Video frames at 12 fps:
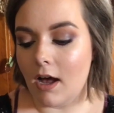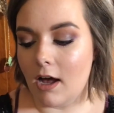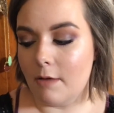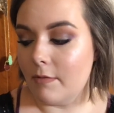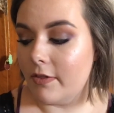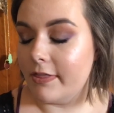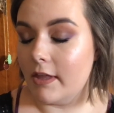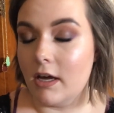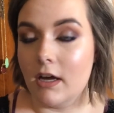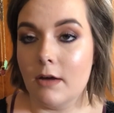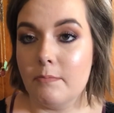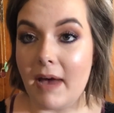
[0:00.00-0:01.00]

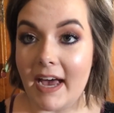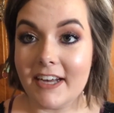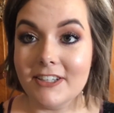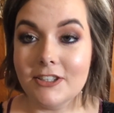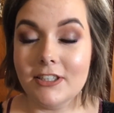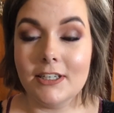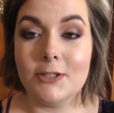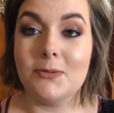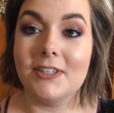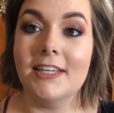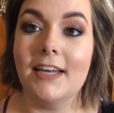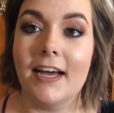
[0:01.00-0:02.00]
The packaging is
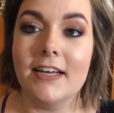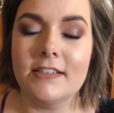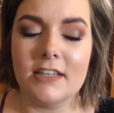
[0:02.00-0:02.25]
really nice.